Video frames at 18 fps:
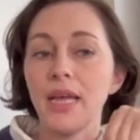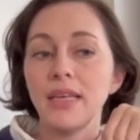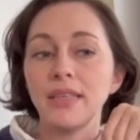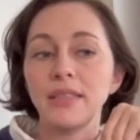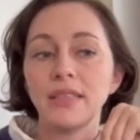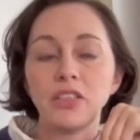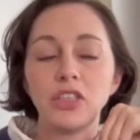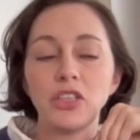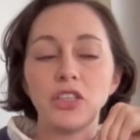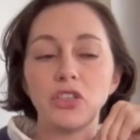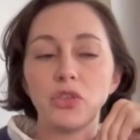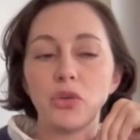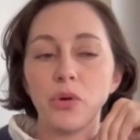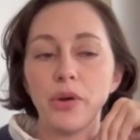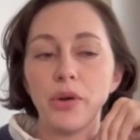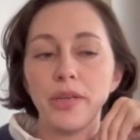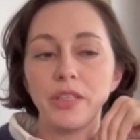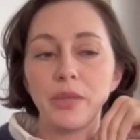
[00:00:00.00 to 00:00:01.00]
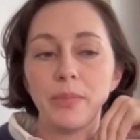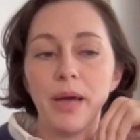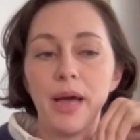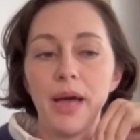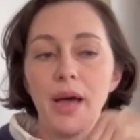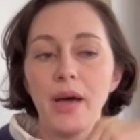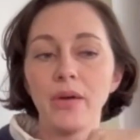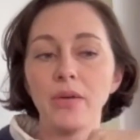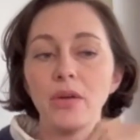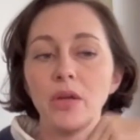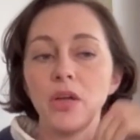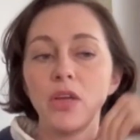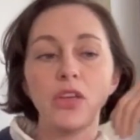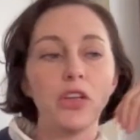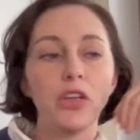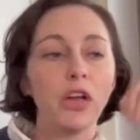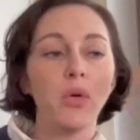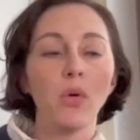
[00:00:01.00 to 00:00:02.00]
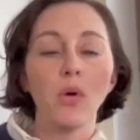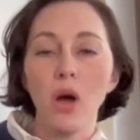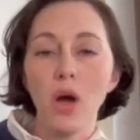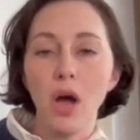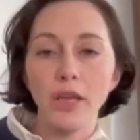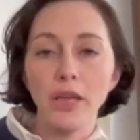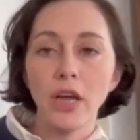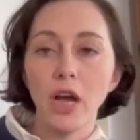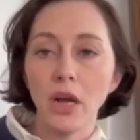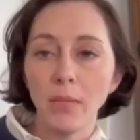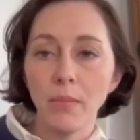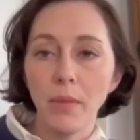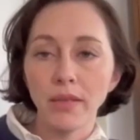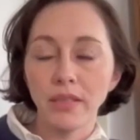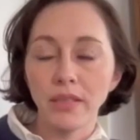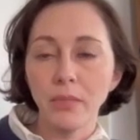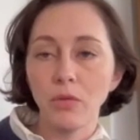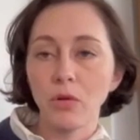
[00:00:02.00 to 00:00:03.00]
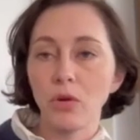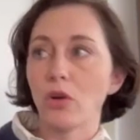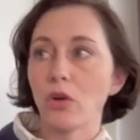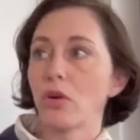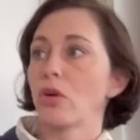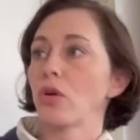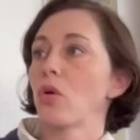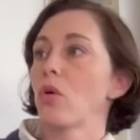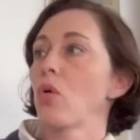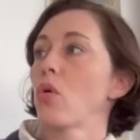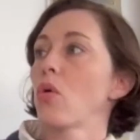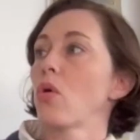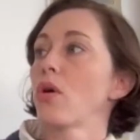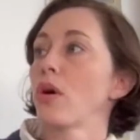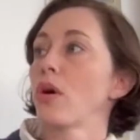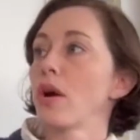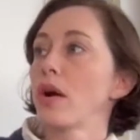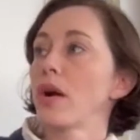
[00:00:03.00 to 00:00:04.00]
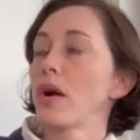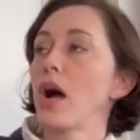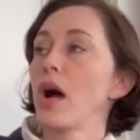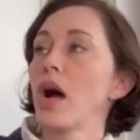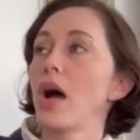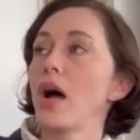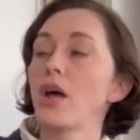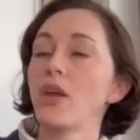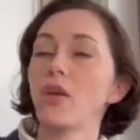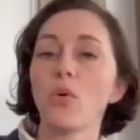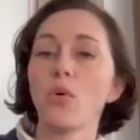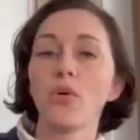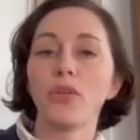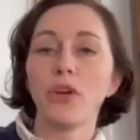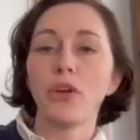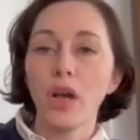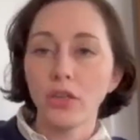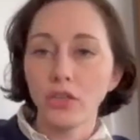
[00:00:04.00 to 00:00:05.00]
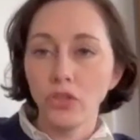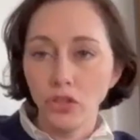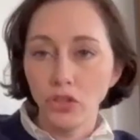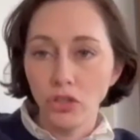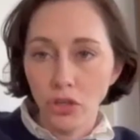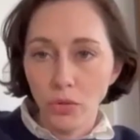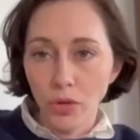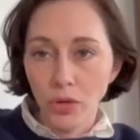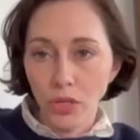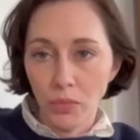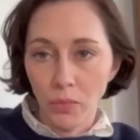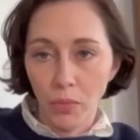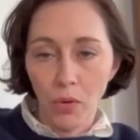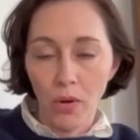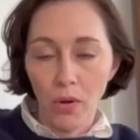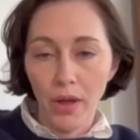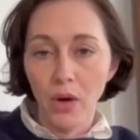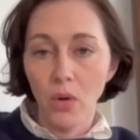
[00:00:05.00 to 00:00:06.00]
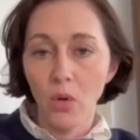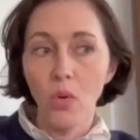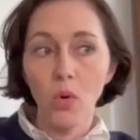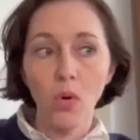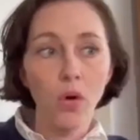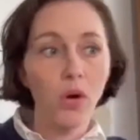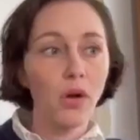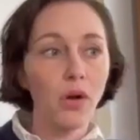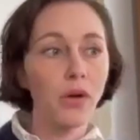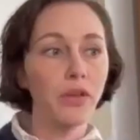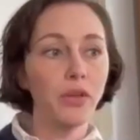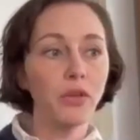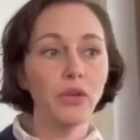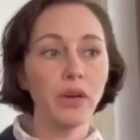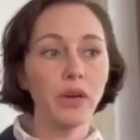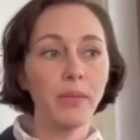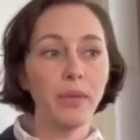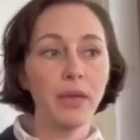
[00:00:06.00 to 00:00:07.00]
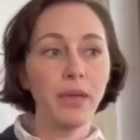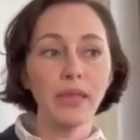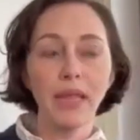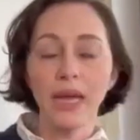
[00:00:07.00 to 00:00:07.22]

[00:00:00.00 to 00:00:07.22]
such as stories about, you know, a young Muslim girl or uh, an Orthodox Jewish boy, or, you know what I mean?